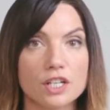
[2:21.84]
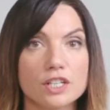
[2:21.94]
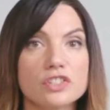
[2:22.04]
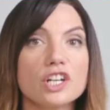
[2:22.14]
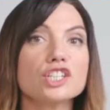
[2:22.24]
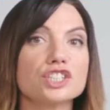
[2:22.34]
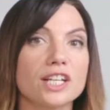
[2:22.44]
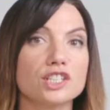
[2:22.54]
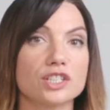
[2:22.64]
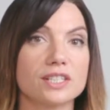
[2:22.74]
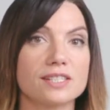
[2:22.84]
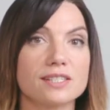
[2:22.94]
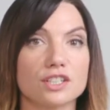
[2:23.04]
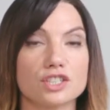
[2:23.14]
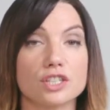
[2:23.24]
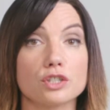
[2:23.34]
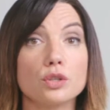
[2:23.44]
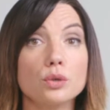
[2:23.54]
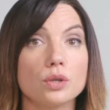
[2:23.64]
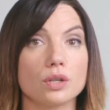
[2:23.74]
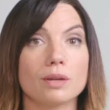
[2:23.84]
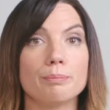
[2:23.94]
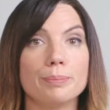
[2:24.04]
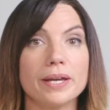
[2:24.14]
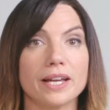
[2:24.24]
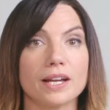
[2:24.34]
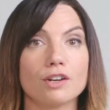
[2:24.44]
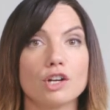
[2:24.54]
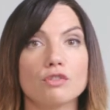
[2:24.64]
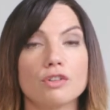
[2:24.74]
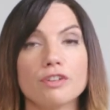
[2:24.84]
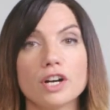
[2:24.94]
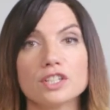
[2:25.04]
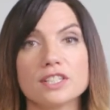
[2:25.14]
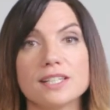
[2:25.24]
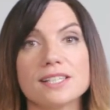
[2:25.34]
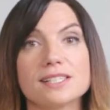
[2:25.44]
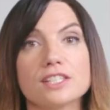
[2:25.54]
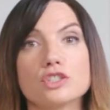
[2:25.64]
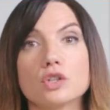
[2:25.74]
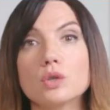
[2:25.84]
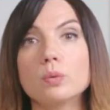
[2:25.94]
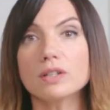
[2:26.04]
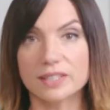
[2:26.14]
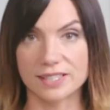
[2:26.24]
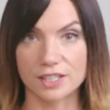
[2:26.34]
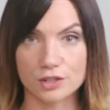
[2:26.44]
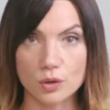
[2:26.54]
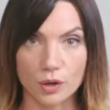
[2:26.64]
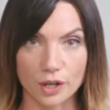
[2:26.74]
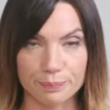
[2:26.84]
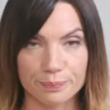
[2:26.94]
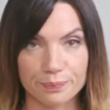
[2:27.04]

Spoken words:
Search engines such as Google and Bing refer to this as your quality score.